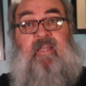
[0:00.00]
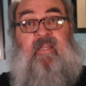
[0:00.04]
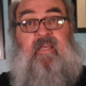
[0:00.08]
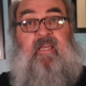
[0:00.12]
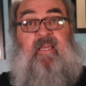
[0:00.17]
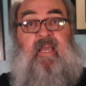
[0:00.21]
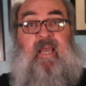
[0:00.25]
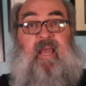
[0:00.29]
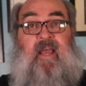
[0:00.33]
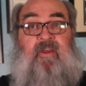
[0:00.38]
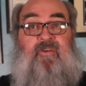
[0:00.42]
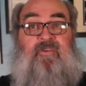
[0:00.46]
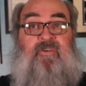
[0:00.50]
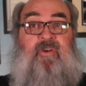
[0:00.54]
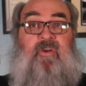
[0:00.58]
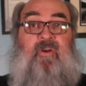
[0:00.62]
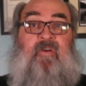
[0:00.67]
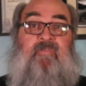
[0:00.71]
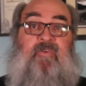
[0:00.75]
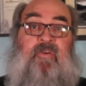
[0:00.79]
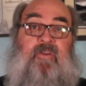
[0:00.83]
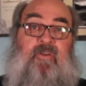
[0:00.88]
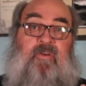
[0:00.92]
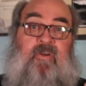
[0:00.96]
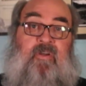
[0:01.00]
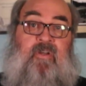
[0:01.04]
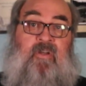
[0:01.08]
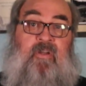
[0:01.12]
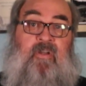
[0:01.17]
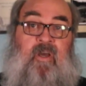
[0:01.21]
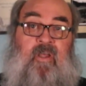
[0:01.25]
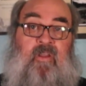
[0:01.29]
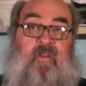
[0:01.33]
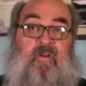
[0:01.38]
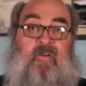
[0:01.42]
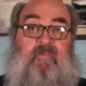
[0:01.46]
the cashier if he took
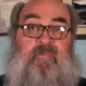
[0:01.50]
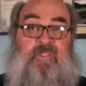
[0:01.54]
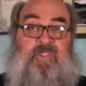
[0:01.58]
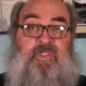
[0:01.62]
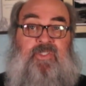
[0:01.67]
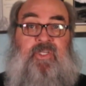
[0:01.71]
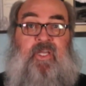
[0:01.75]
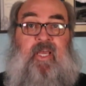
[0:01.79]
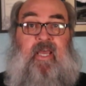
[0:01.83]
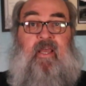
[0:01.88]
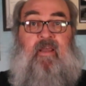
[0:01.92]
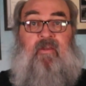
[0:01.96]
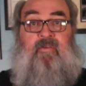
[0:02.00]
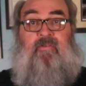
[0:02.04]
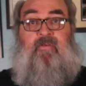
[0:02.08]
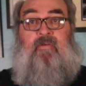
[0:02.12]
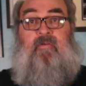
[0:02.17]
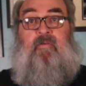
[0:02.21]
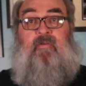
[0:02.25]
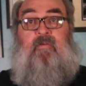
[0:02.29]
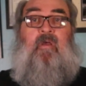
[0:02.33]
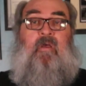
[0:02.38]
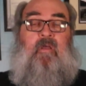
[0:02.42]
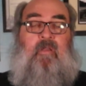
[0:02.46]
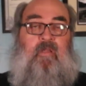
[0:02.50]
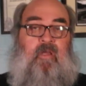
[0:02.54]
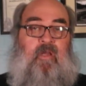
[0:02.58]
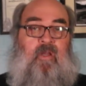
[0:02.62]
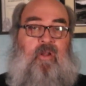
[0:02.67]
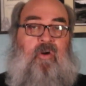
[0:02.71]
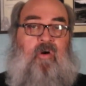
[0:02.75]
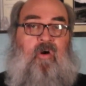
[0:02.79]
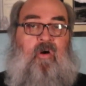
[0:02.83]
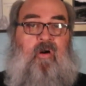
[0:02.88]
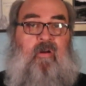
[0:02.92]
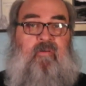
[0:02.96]
another of his checks. The
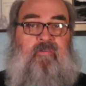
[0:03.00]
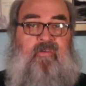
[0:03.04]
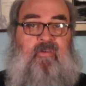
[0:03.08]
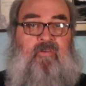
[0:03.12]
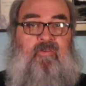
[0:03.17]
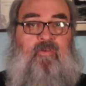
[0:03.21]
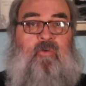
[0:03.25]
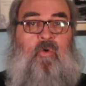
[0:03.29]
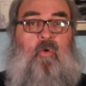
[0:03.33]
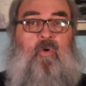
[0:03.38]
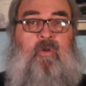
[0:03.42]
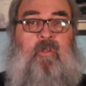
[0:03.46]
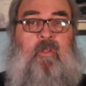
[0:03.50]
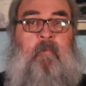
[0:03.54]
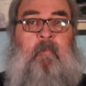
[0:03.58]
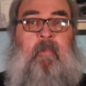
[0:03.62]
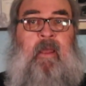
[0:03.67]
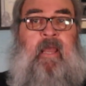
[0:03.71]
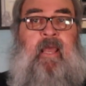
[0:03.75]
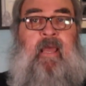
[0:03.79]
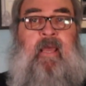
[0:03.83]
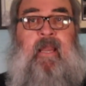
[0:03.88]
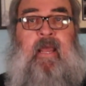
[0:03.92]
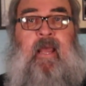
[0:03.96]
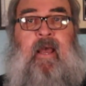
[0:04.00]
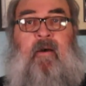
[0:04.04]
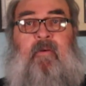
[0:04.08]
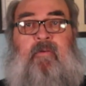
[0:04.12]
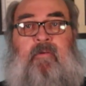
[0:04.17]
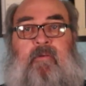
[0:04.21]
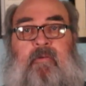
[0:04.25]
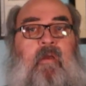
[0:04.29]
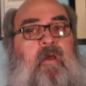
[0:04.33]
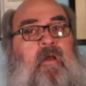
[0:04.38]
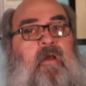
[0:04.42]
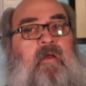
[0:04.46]
guards escort the man out.
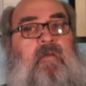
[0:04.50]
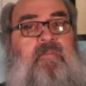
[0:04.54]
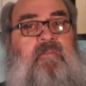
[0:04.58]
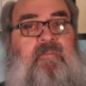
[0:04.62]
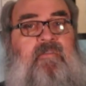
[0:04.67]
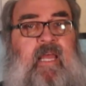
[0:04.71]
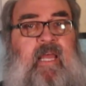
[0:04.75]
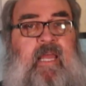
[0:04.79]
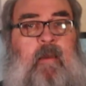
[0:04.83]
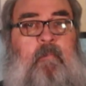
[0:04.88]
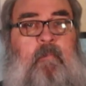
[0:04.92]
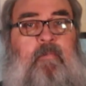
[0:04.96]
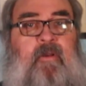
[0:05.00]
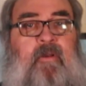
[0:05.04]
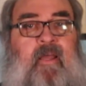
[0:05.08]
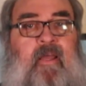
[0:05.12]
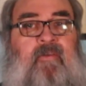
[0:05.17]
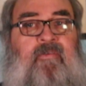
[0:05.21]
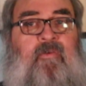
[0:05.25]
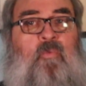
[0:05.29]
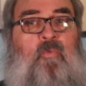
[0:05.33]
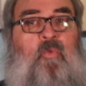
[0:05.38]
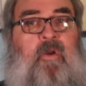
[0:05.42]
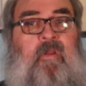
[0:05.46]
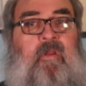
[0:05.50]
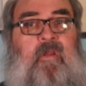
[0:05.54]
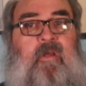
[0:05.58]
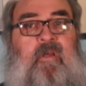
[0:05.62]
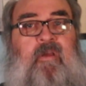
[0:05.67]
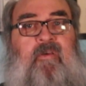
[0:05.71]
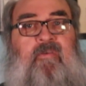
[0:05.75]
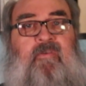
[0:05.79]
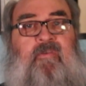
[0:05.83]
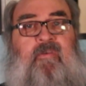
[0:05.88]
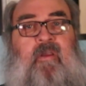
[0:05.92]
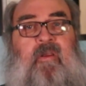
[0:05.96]
Sam plays in one of the
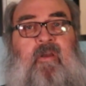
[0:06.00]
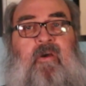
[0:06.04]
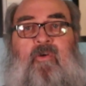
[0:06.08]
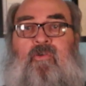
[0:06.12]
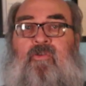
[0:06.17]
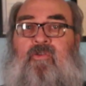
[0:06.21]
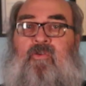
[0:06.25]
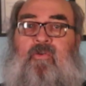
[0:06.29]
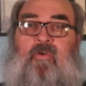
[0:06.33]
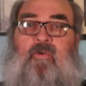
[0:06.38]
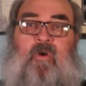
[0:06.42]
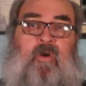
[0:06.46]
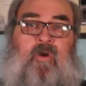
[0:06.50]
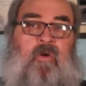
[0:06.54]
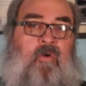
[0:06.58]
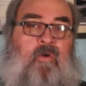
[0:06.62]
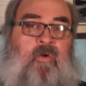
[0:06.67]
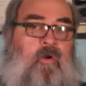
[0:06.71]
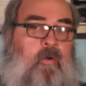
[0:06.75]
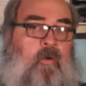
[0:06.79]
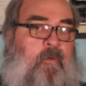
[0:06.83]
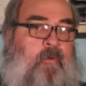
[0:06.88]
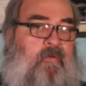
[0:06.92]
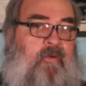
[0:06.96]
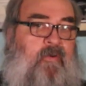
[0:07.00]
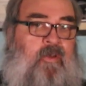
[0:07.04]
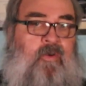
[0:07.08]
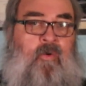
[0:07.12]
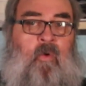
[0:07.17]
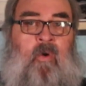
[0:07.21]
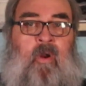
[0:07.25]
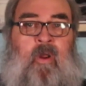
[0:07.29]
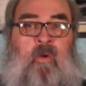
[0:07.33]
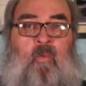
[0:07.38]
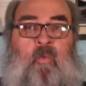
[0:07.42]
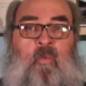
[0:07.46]
casinos to a group of
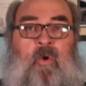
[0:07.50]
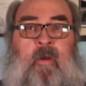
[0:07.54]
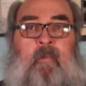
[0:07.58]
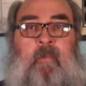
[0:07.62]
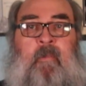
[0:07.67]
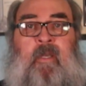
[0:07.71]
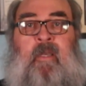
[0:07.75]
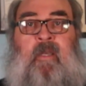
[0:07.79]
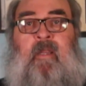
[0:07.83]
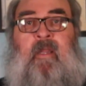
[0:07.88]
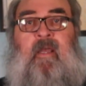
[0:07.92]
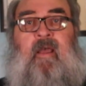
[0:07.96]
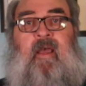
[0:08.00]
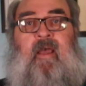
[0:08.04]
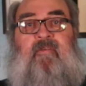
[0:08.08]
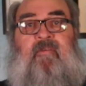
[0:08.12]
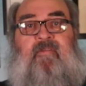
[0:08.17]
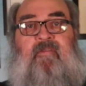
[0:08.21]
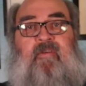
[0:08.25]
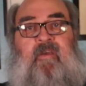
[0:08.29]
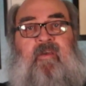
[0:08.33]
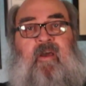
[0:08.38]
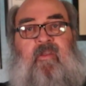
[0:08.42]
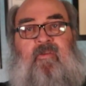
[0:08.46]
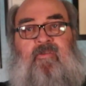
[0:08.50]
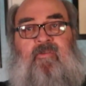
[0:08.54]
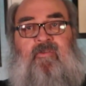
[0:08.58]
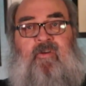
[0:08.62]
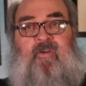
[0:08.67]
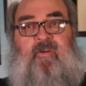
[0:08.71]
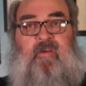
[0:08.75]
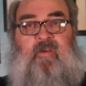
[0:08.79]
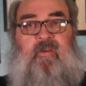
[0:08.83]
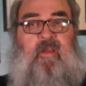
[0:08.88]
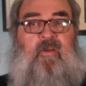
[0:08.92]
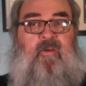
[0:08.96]
adoring women as the others
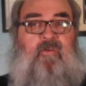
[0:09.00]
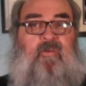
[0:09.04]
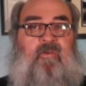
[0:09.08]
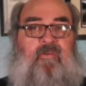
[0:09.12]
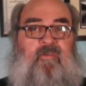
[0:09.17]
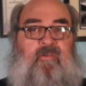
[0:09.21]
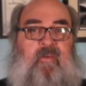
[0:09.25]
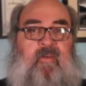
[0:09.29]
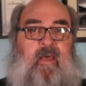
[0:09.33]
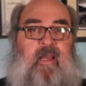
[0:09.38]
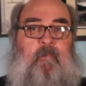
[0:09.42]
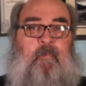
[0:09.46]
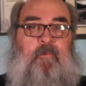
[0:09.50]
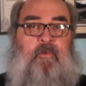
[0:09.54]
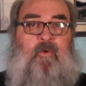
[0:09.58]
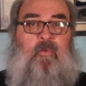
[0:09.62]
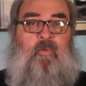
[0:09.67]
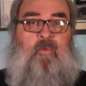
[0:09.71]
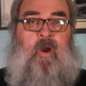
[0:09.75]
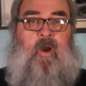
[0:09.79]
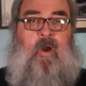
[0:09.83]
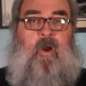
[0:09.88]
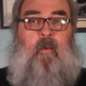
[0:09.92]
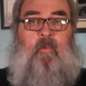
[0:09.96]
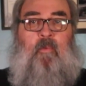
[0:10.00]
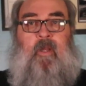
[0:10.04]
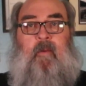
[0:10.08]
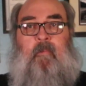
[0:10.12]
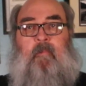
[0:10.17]
continue to set up the robbery.